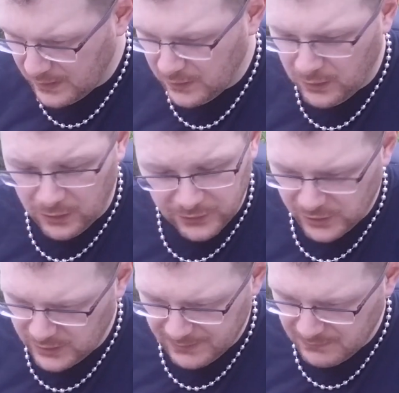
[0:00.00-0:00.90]
all in
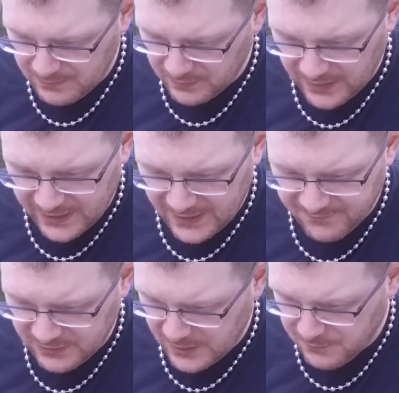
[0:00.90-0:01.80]
all, I'm glad I
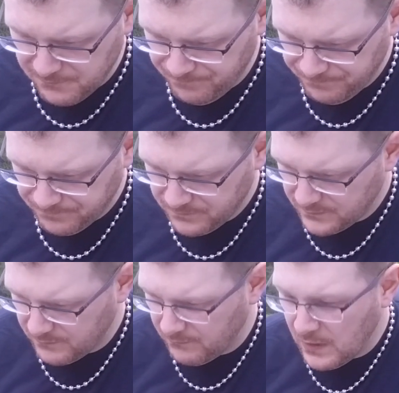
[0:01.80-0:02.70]
have it now.
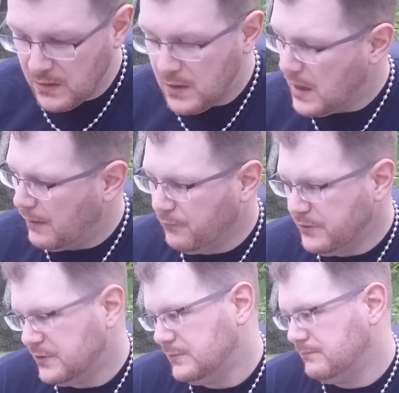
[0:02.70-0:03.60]
I
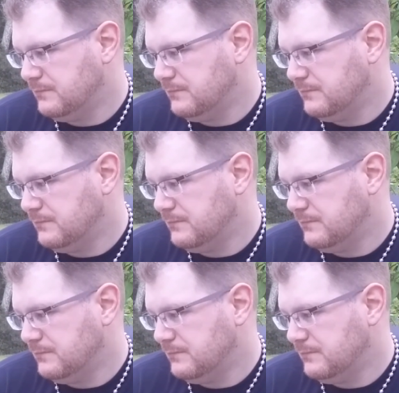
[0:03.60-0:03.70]
wonder.